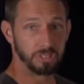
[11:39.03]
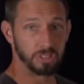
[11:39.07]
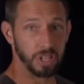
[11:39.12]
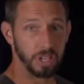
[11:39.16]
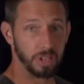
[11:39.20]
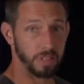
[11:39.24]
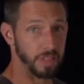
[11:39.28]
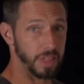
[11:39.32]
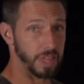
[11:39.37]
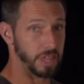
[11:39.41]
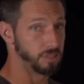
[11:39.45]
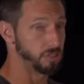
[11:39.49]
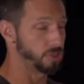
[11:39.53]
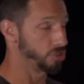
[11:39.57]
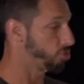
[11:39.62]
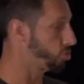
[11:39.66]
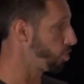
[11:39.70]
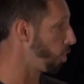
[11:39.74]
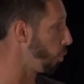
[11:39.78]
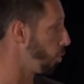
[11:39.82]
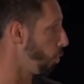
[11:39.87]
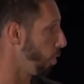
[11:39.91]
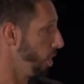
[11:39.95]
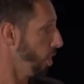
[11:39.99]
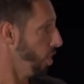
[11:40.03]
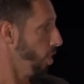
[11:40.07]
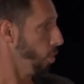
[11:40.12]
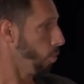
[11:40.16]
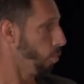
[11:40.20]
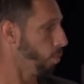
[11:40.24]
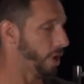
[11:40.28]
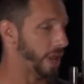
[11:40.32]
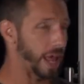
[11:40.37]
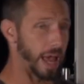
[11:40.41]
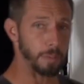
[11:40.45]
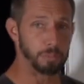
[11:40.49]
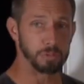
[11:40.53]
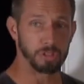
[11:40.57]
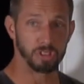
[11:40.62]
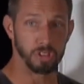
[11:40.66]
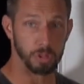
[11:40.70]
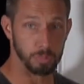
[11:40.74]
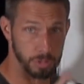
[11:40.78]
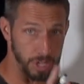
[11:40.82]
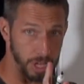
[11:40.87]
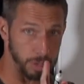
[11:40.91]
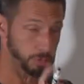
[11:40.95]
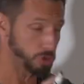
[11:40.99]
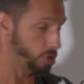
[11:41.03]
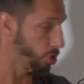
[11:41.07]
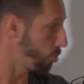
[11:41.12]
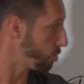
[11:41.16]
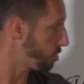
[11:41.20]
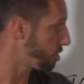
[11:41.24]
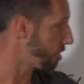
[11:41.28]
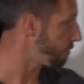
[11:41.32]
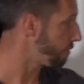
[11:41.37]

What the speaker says: sent to these. And so what happens sometimes, though, is